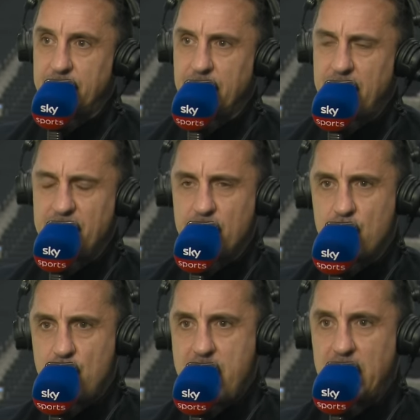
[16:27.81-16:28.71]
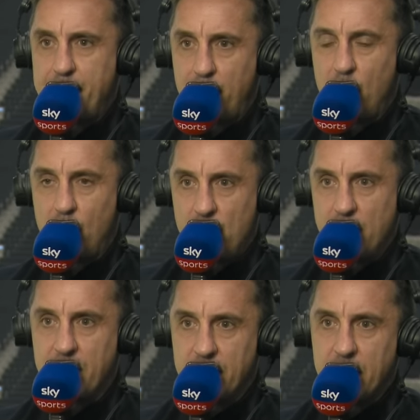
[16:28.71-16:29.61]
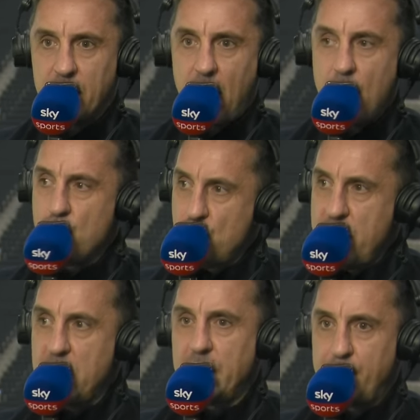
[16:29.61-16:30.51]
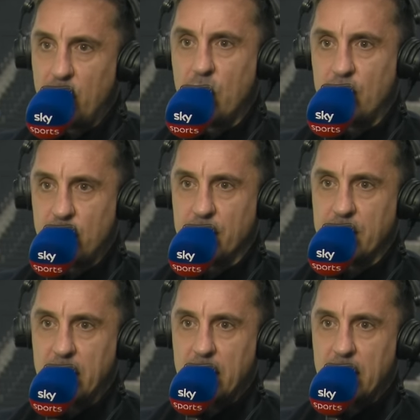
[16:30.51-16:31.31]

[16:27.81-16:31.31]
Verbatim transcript: they're having a really poor run a really poor run.